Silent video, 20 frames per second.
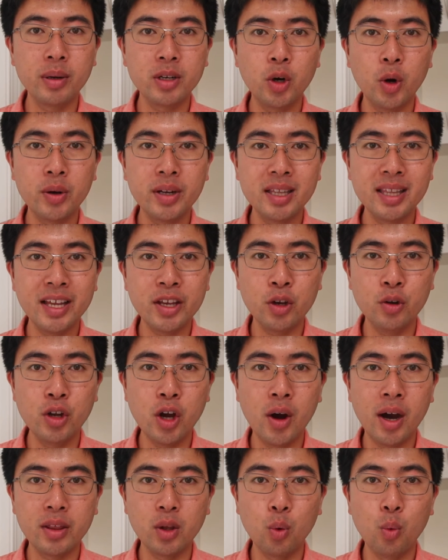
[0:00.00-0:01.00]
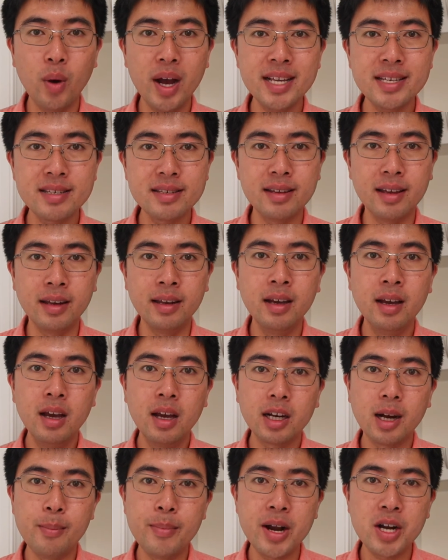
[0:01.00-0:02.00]
and going to let you know how the Westin
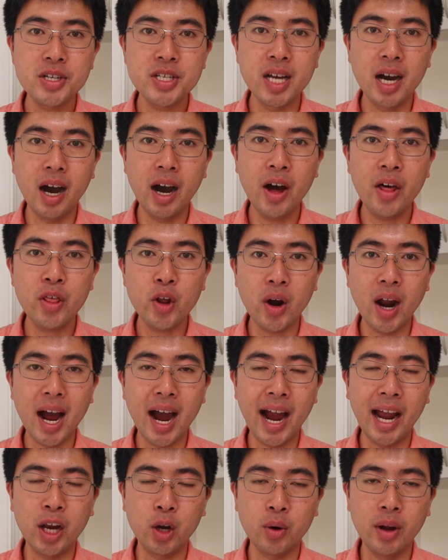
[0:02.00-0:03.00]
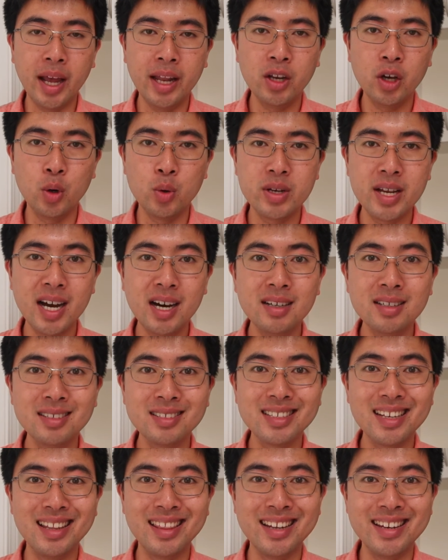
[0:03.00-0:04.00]
compares to other higher end
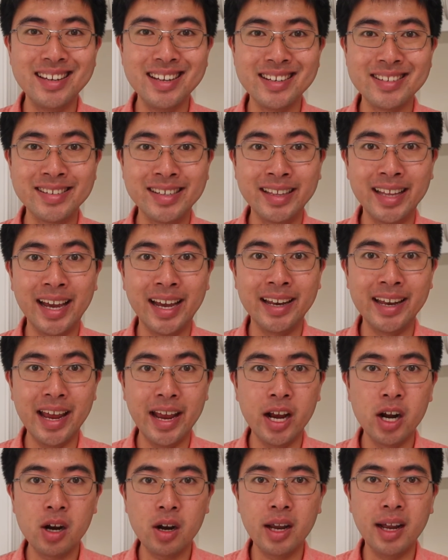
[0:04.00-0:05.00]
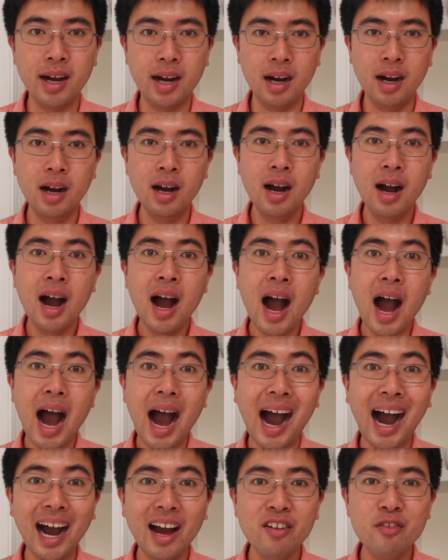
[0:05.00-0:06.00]
hotels in the Disneyland area.
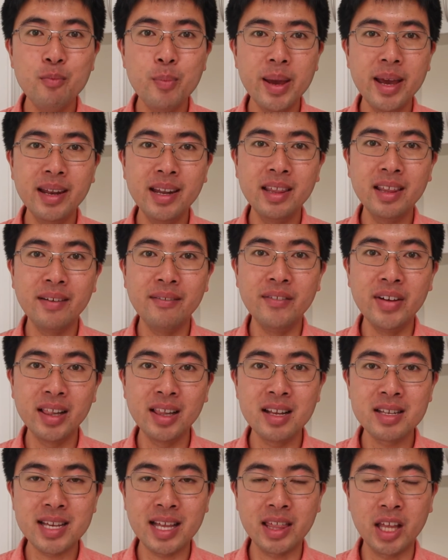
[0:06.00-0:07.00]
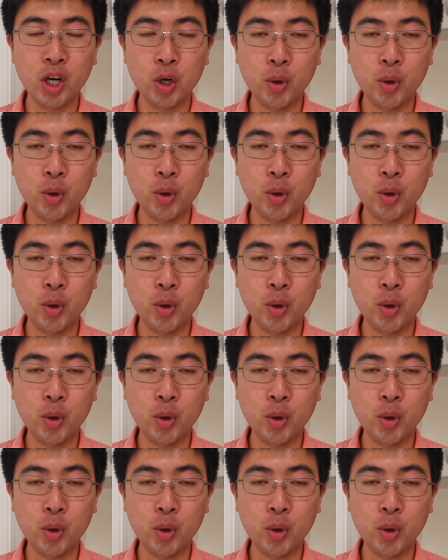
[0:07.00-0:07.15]
I've been in the villas at the